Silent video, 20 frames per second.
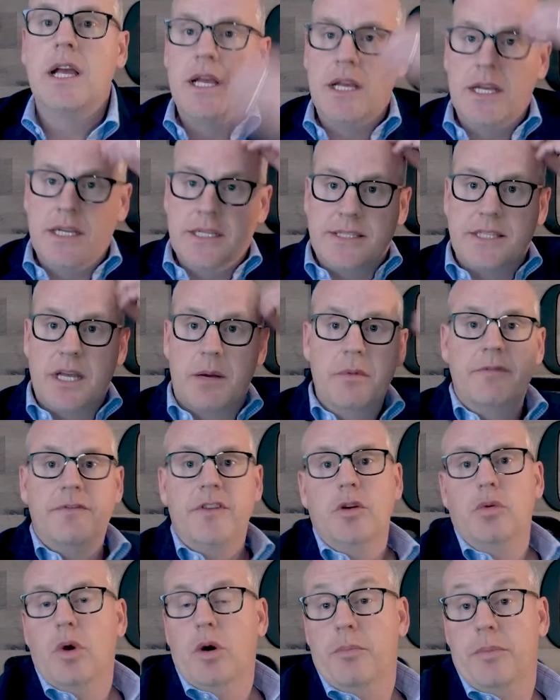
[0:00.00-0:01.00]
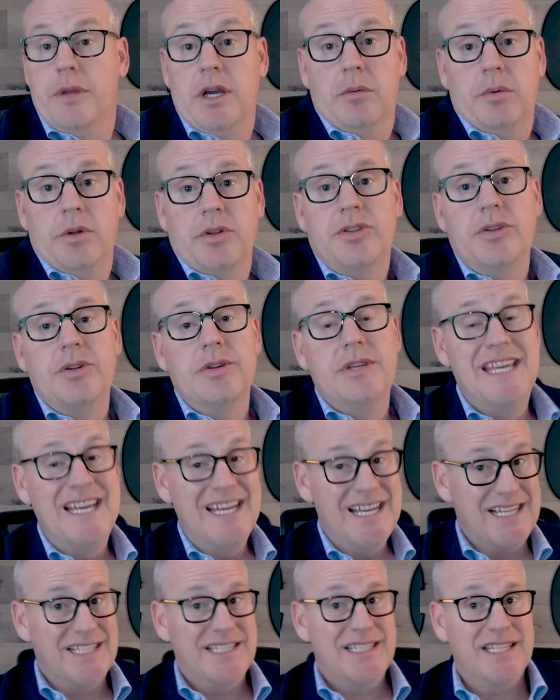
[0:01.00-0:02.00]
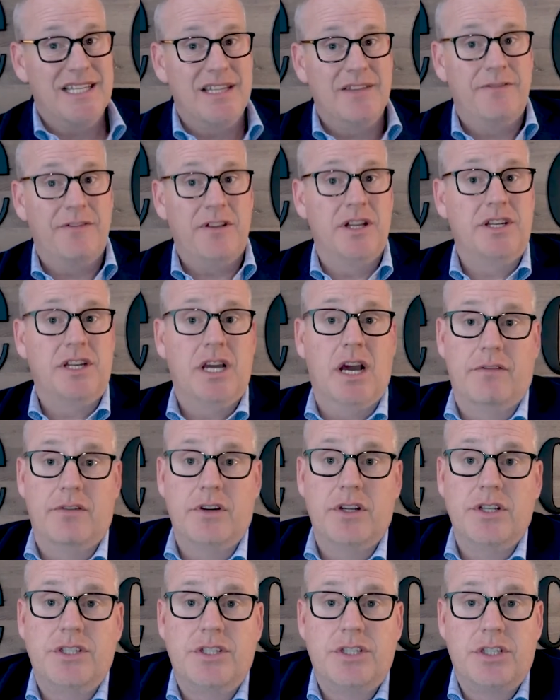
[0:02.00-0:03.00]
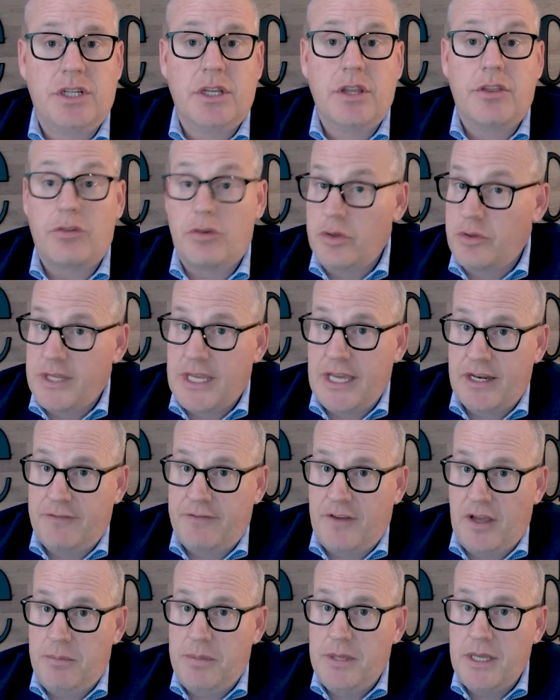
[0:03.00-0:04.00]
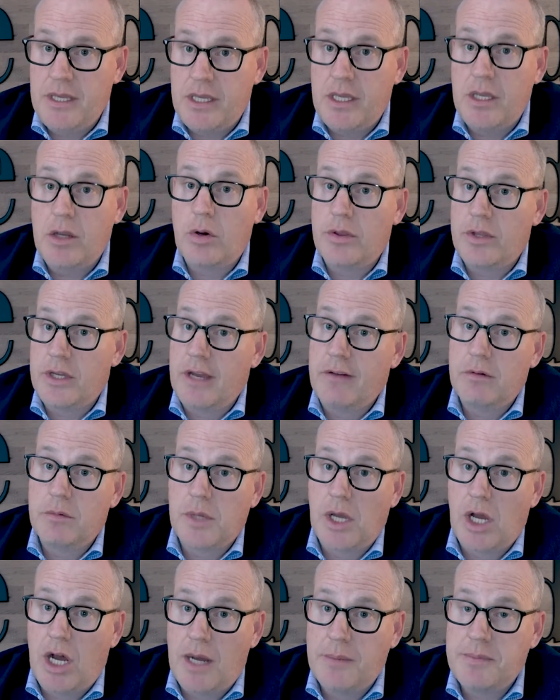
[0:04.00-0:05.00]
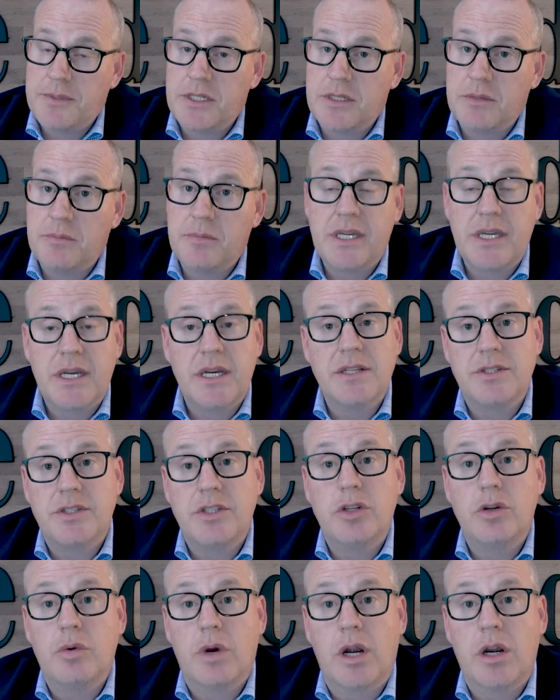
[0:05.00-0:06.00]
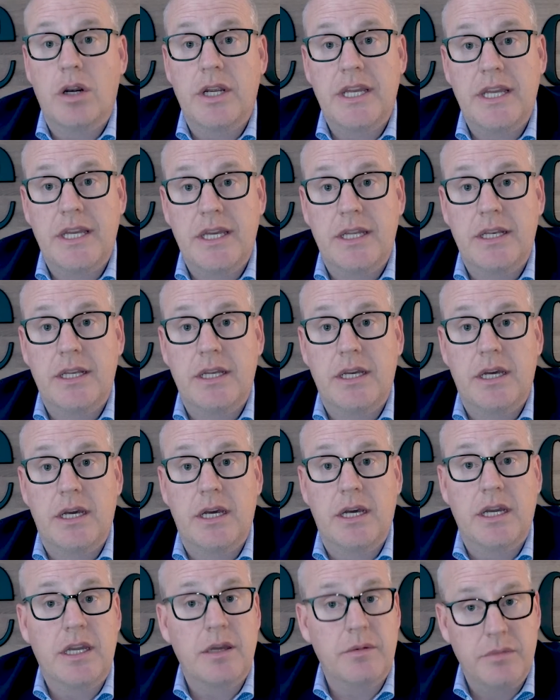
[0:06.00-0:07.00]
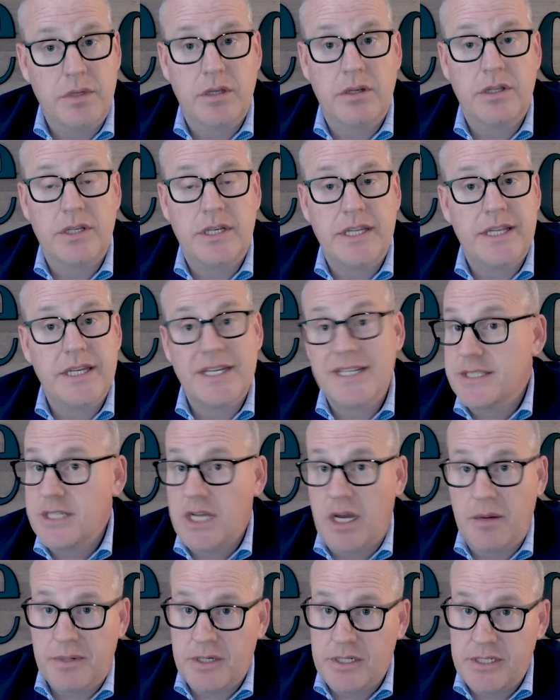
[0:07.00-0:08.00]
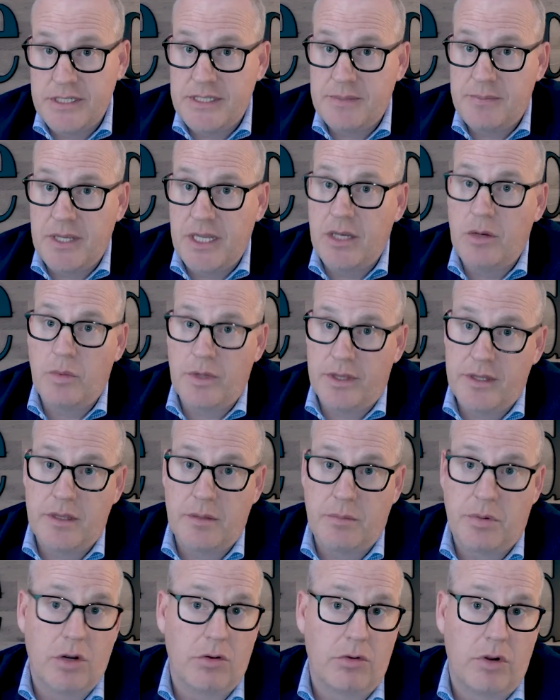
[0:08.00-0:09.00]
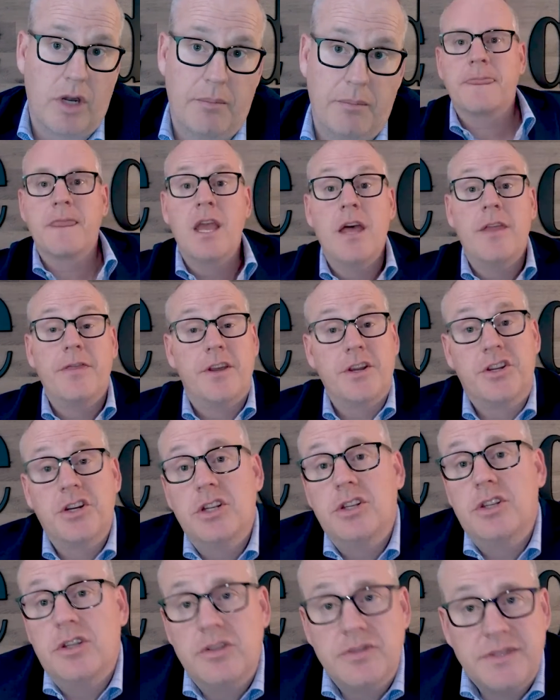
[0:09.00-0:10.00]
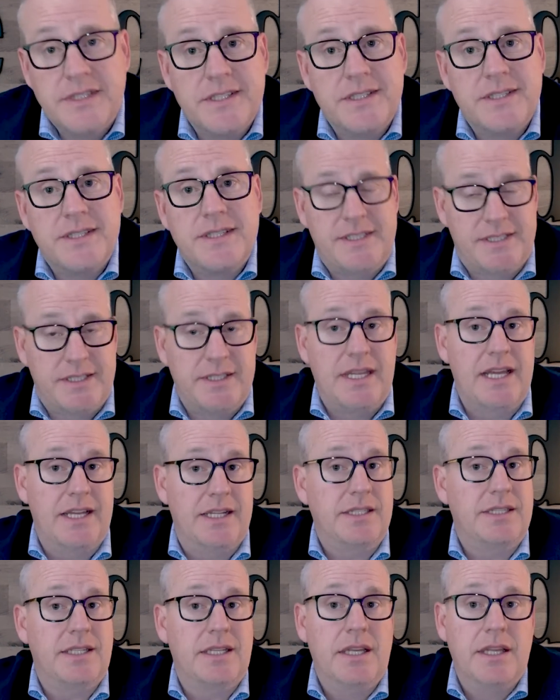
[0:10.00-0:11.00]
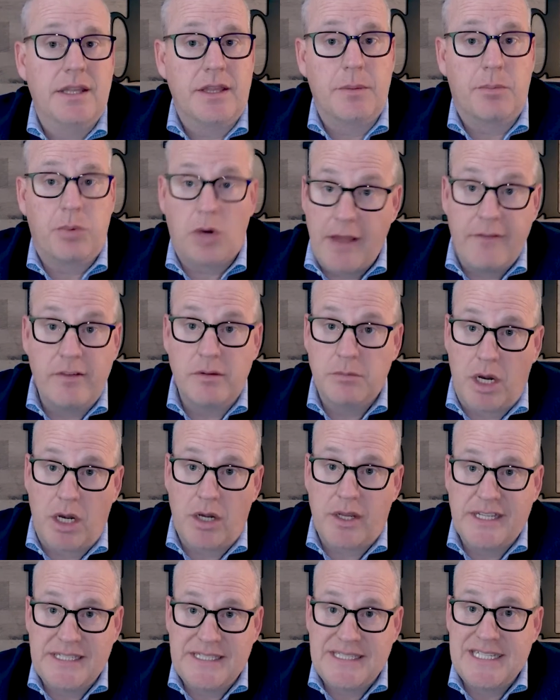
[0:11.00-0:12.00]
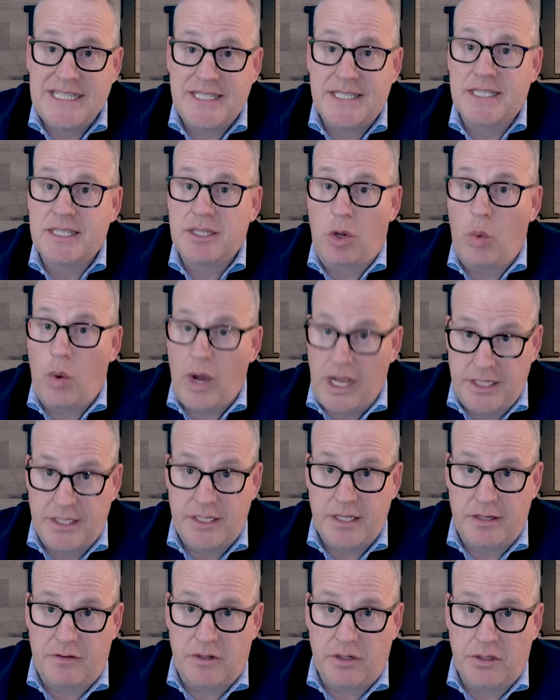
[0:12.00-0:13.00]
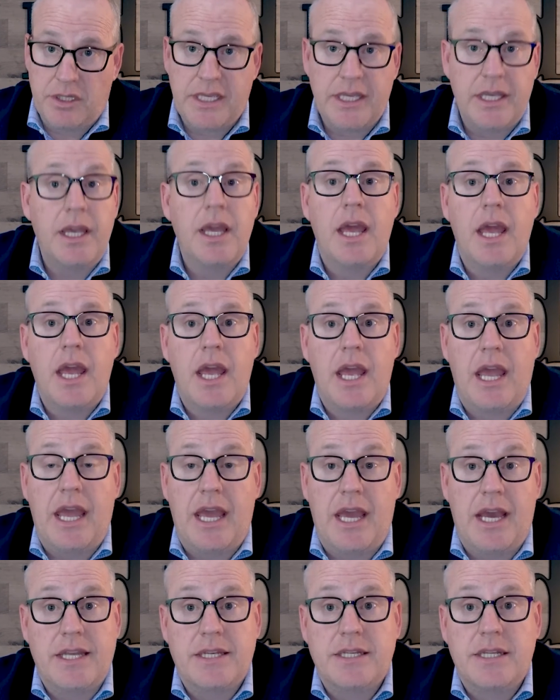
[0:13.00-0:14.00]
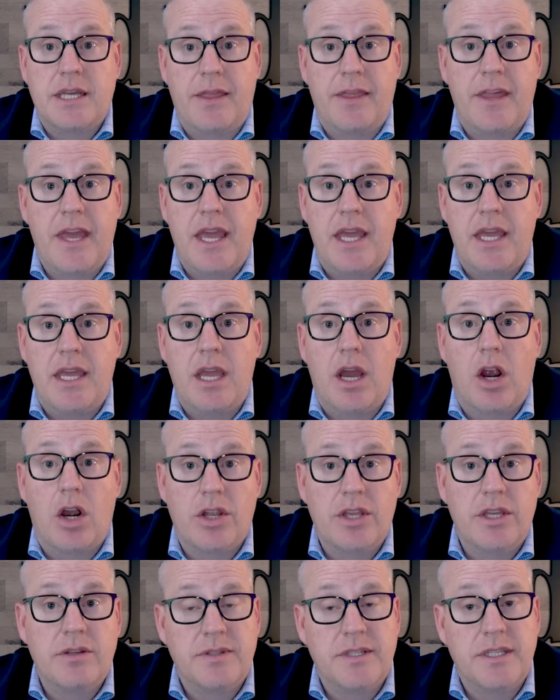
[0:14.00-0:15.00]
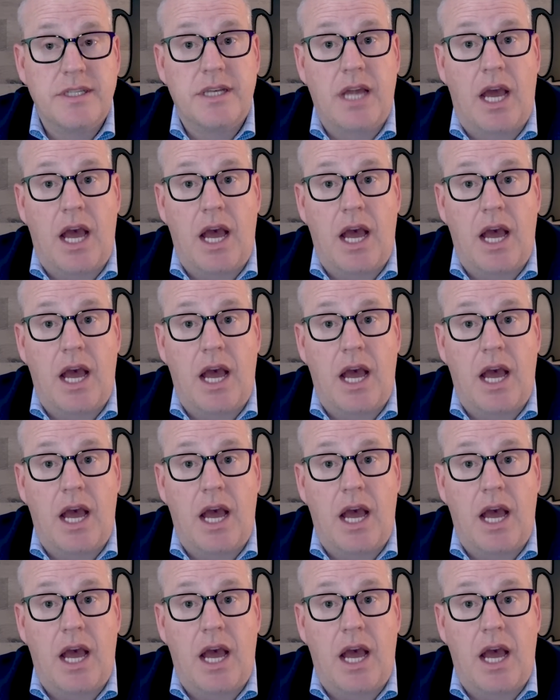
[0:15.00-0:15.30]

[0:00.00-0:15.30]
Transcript: Some of you won't be able to get flood coverage through the NFIP or the government option because you are in a community that is not participating within the program. The good news is that the private market sees it quite differently, and they are using